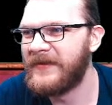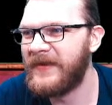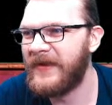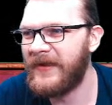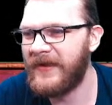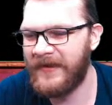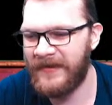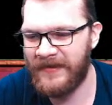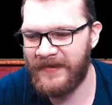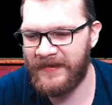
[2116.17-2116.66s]

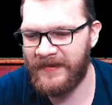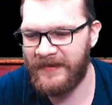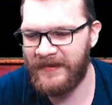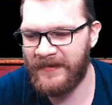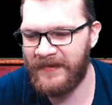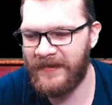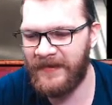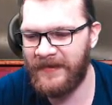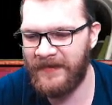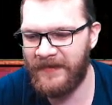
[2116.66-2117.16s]
Like,
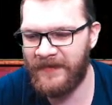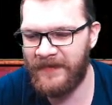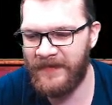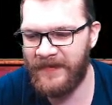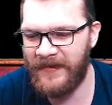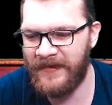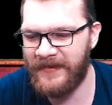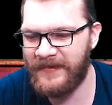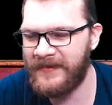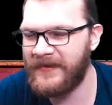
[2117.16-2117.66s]
you know,
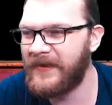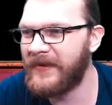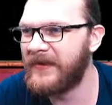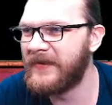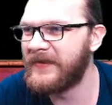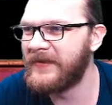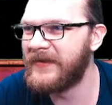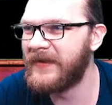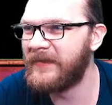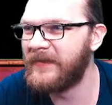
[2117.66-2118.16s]
there is
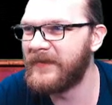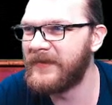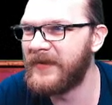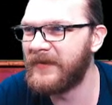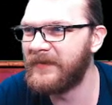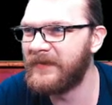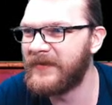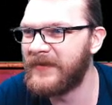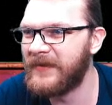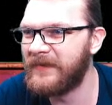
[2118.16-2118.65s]
uh, some
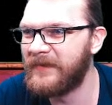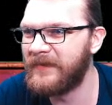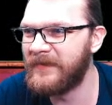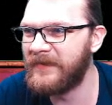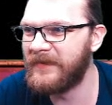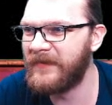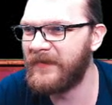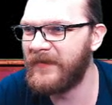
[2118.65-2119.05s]
some some